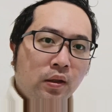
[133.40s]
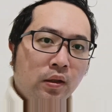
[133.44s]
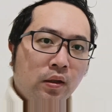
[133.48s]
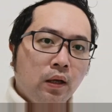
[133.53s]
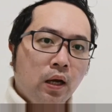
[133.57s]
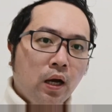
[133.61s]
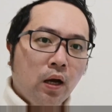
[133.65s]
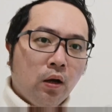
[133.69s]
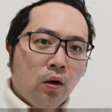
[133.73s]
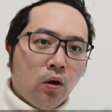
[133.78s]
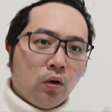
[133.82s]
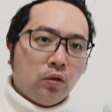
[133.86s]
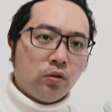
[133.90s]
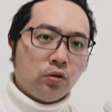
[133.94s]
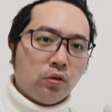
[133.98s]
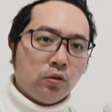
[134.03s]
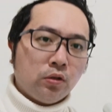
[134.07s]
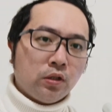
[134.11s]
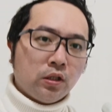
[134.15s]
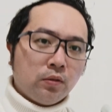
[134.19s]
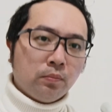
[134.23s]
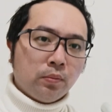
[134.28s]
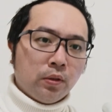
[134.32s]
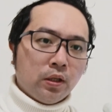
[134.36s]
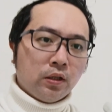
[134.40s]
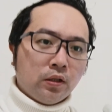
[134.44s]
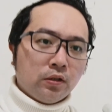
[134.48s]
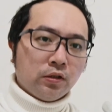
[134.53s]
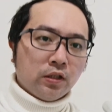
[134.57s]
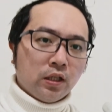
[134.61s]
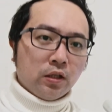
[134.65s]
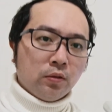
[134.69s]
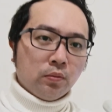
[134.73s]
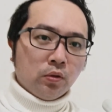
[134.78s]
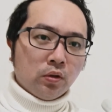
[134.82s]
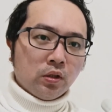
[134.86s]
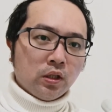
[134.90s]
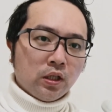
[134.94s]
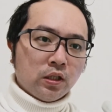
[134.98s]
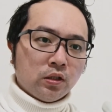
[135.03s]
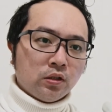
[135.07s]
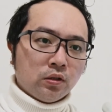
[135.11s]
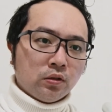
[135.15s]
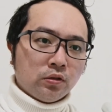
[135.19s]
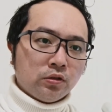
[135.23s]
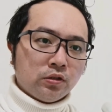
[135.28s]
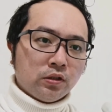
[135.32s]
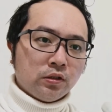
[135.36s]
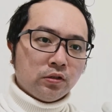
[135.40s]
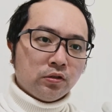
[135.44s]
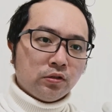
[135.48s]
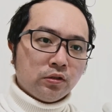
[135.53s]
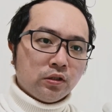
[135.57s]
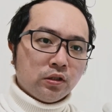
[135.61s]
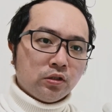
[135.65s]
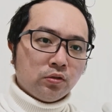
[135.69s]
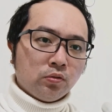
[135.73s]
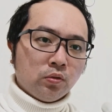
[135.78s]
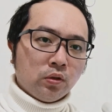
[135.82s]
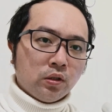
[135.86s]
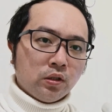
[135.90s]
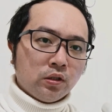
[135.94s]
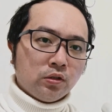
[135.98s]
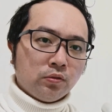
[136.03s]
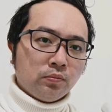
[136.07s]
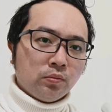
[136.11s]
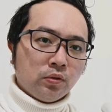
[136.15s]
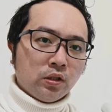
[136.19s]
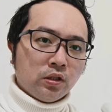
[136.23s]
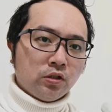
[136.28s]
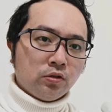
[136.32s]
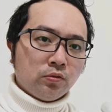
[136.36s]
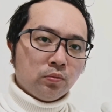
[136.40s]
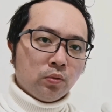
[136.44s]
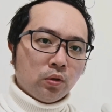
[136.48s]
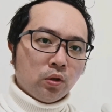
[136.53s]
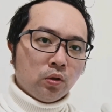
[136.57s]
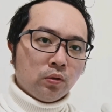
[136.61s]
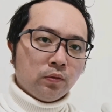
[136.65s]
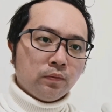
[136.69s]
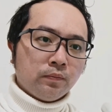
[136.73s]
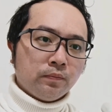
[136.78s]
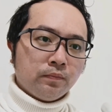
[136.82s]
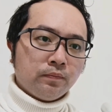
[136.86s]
I'll also need a bigger table later, since this one is pretty small.